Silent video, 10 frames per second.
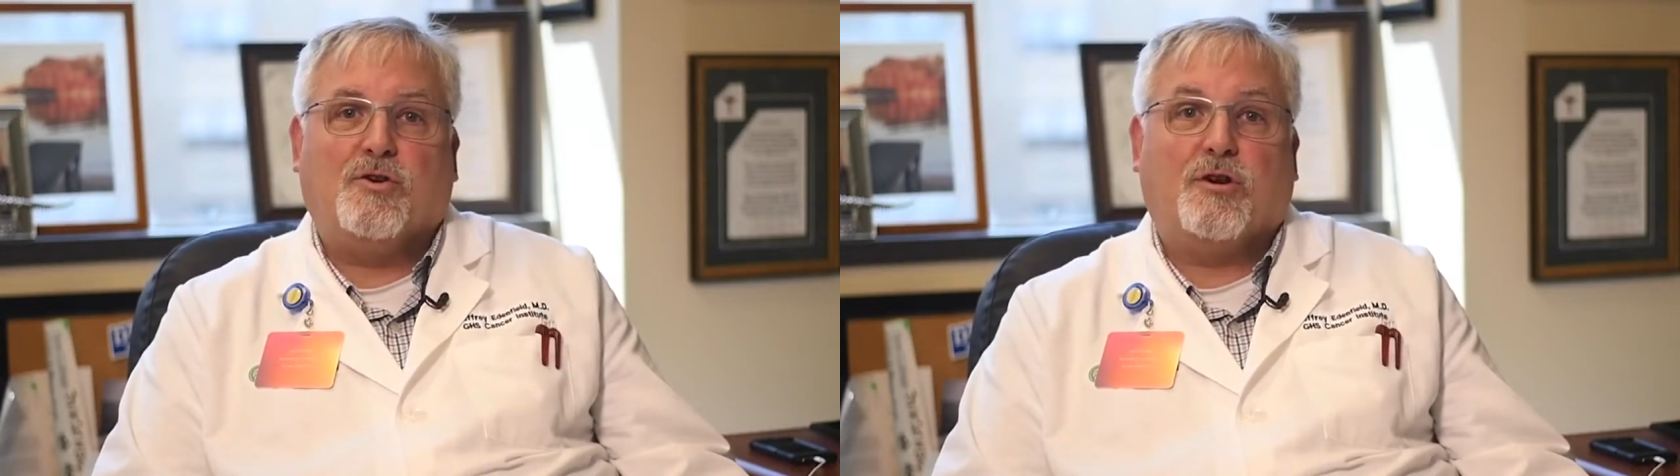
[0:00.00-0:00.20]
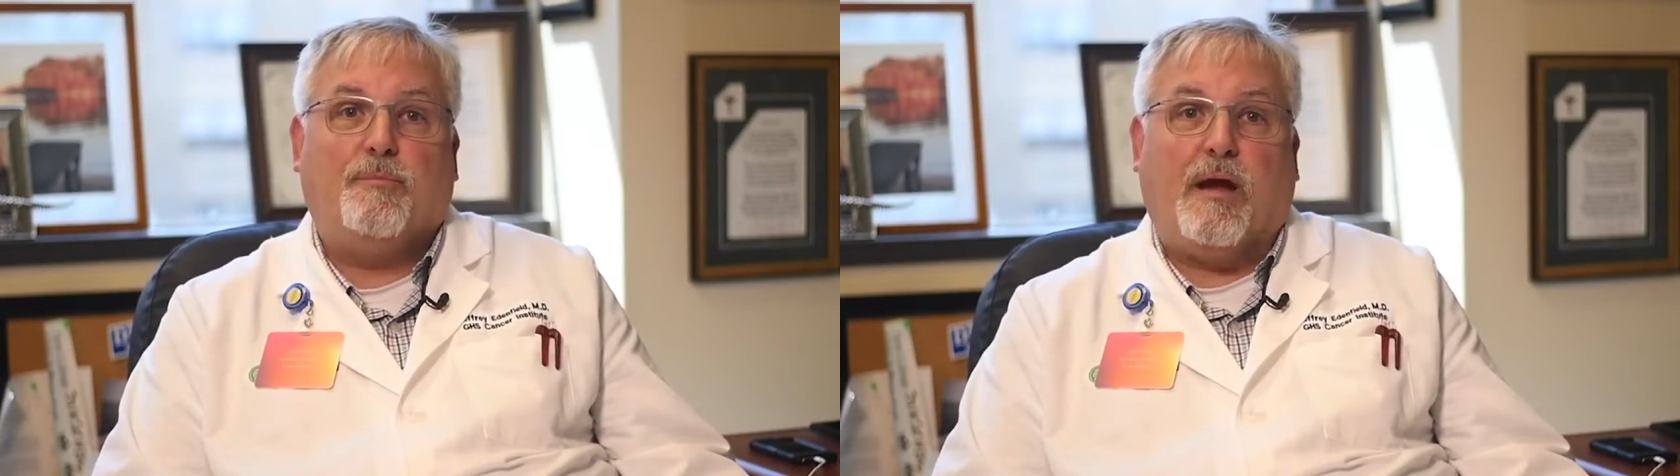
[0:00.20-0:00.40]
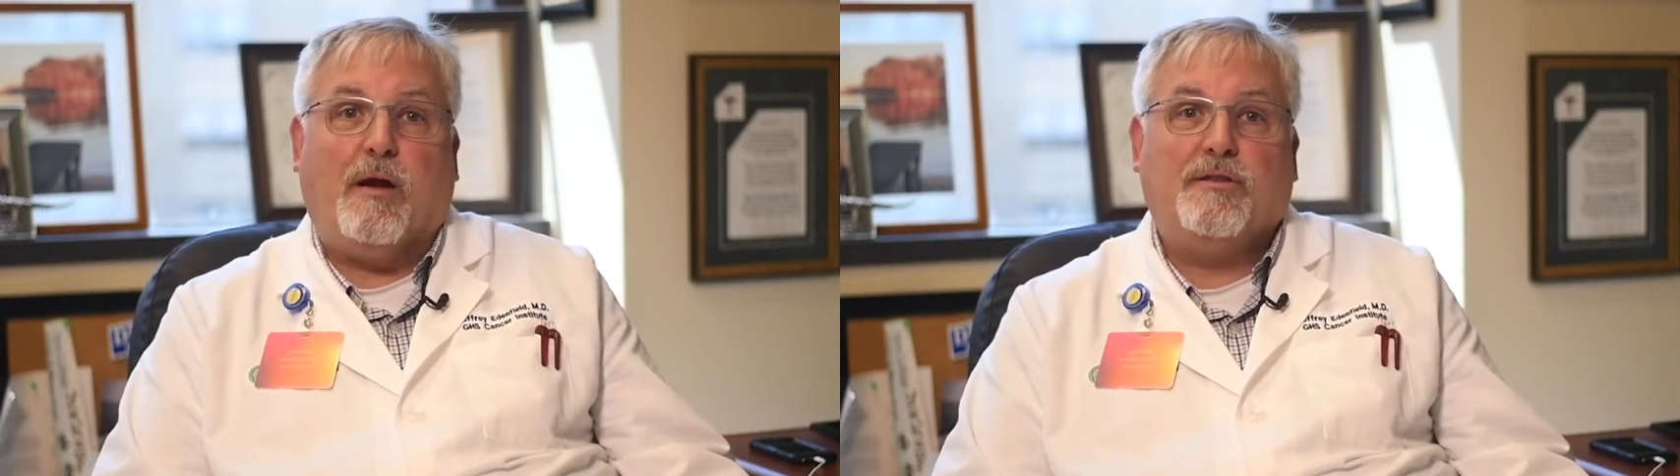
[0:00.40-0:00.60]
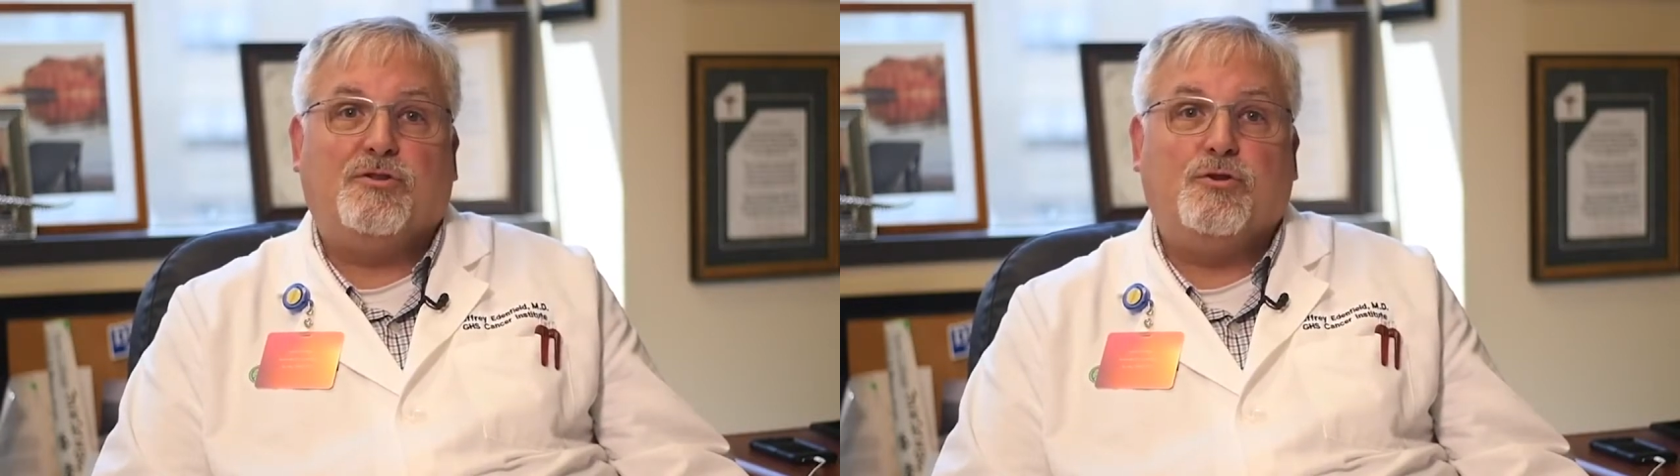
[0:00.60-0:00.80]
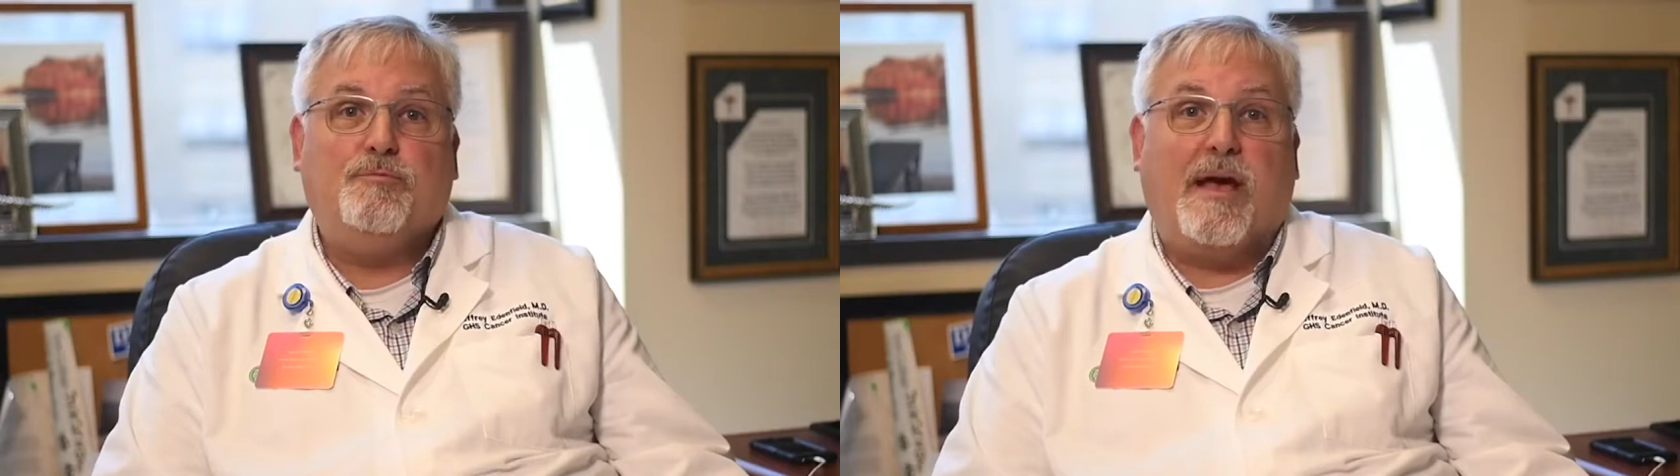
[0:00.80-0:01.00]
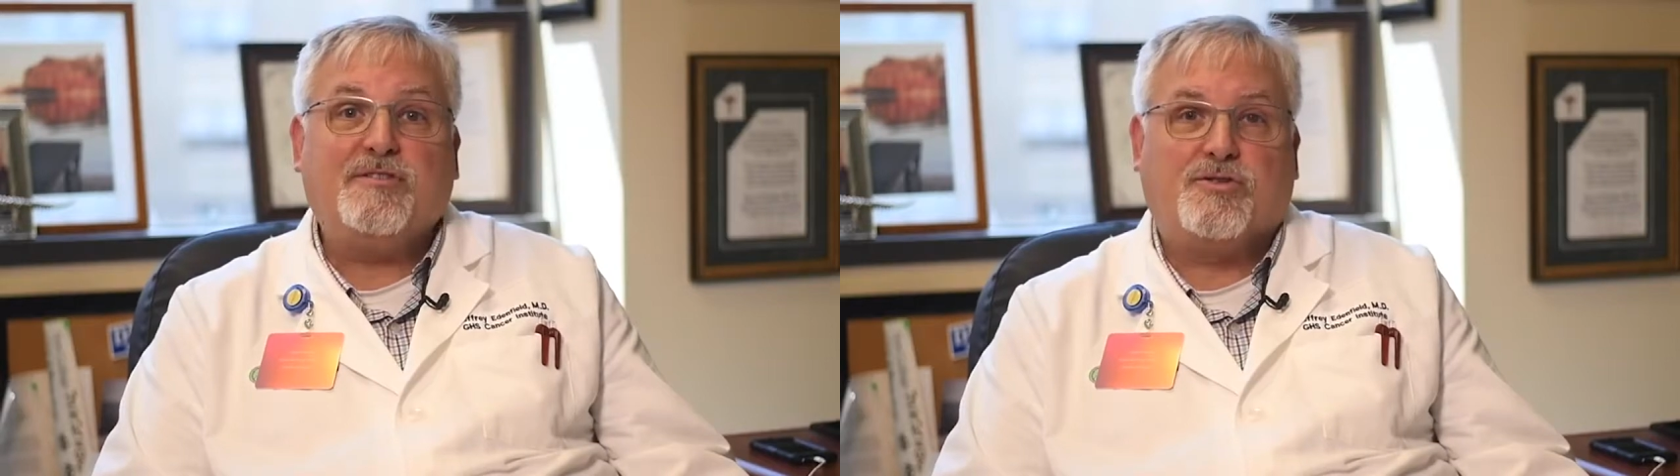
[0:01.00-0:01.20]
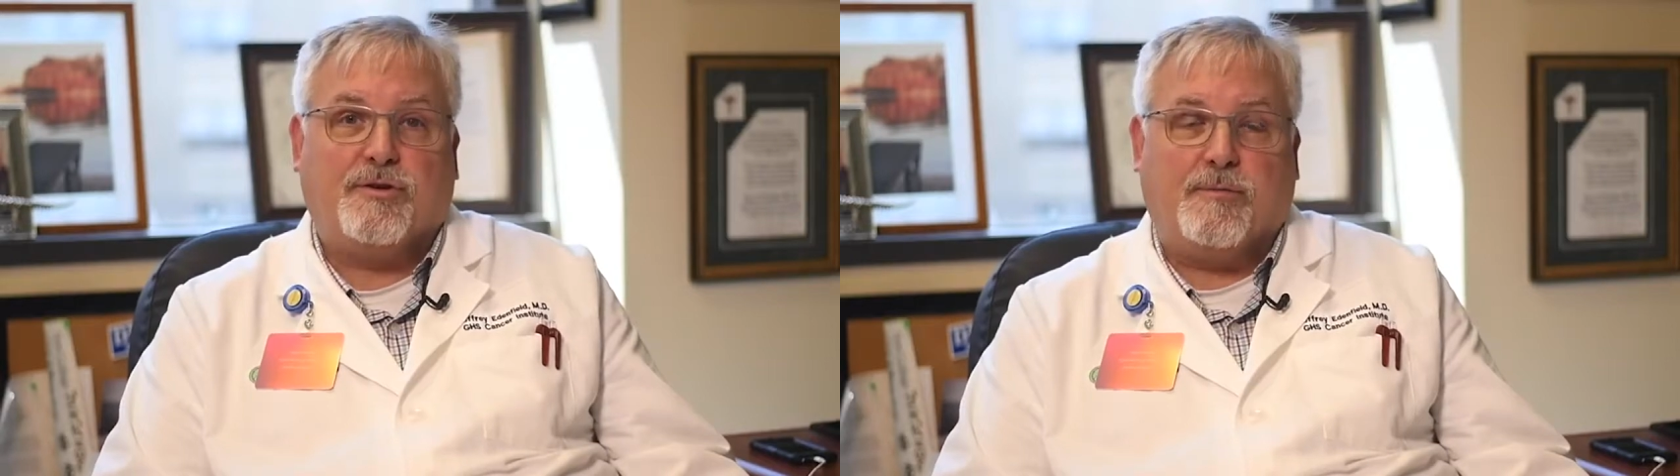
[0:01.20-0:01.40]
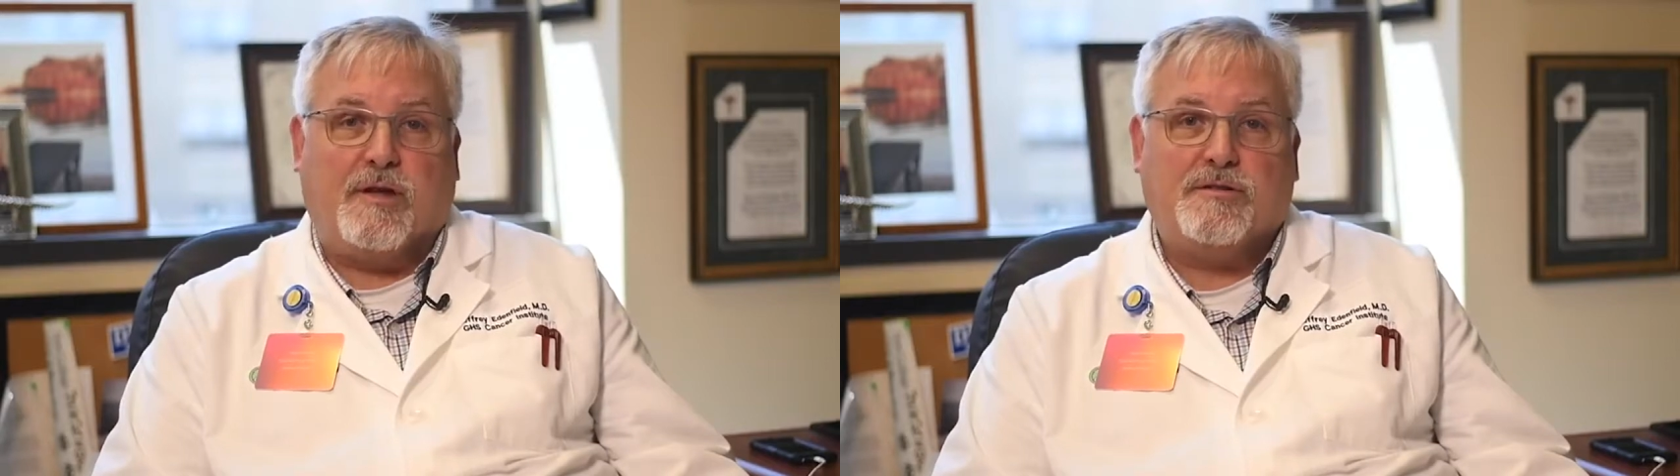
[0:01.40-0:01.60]
are comparing the two best
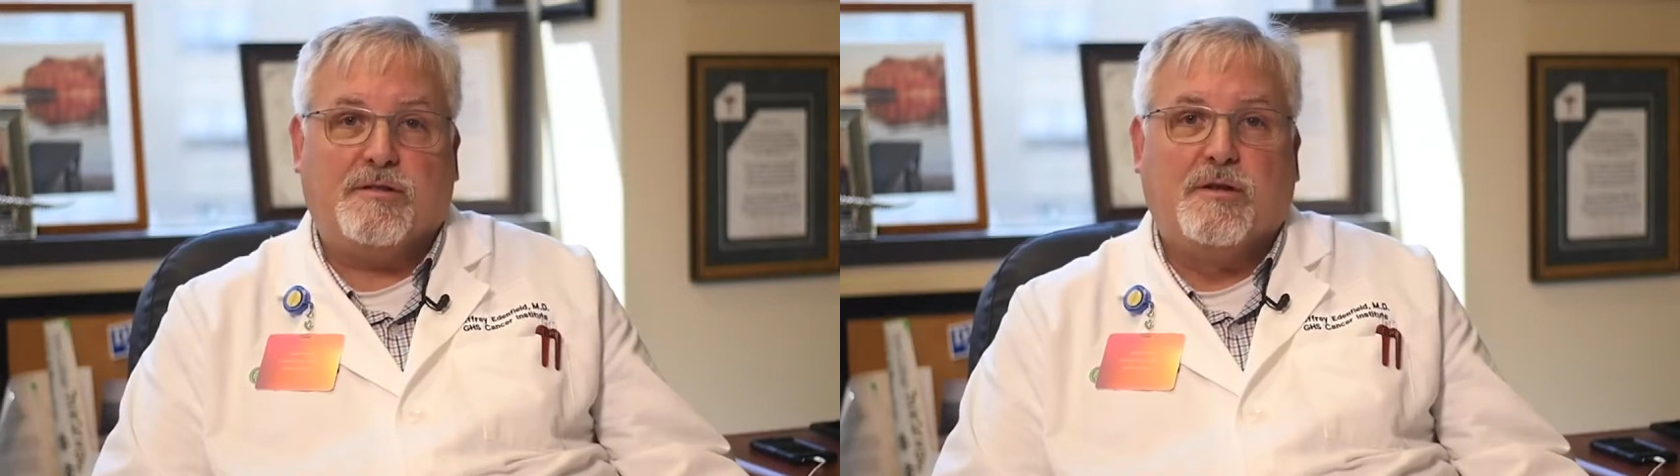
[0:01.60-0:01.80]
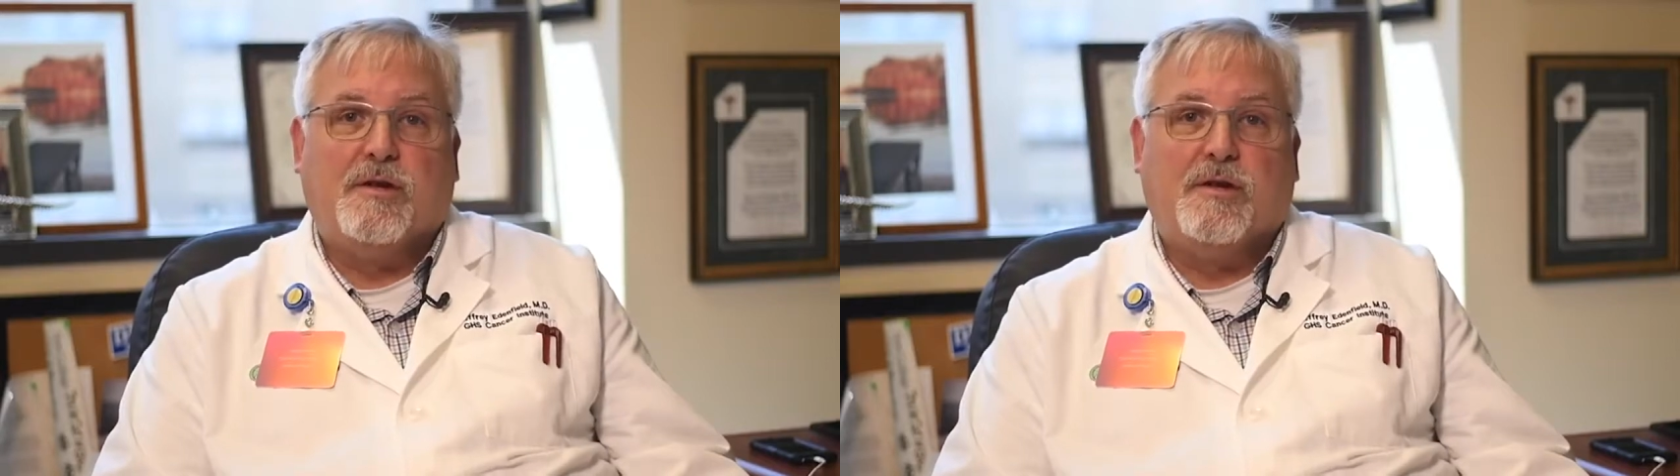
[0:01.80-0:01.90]
treatments